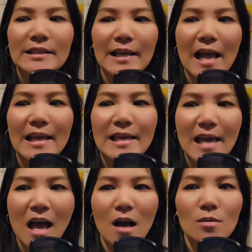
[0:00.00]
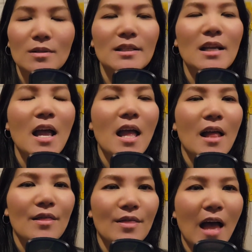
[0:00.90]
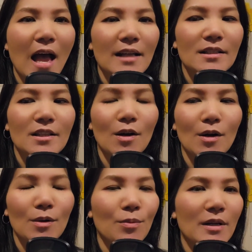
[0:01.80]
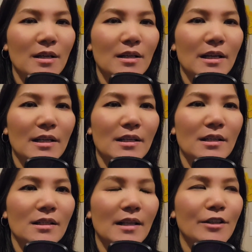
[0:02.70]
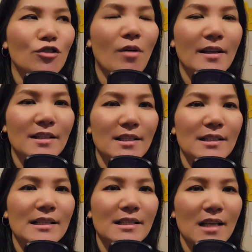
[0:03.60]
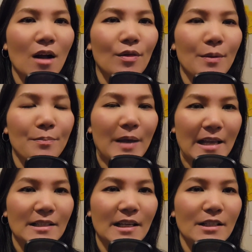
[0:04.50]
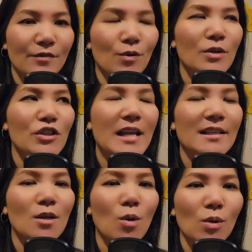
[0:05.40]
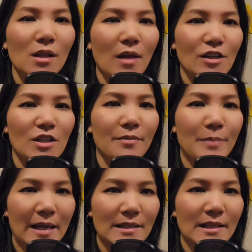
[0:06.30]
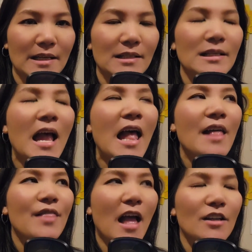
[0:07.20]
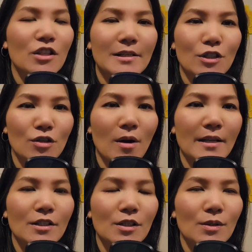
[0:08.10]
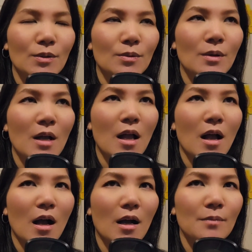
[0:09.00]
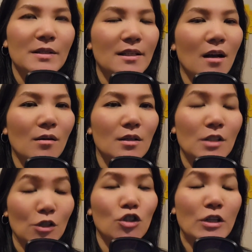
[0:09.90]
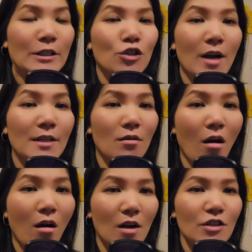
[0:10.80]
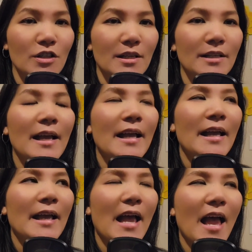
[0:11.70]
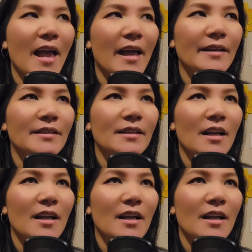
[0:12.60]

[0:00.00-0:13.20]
the account that Erwin is like trying to sell the paintings for. She has a whole collection of paintings that she's trying to um, sell. So she's trying to auction, and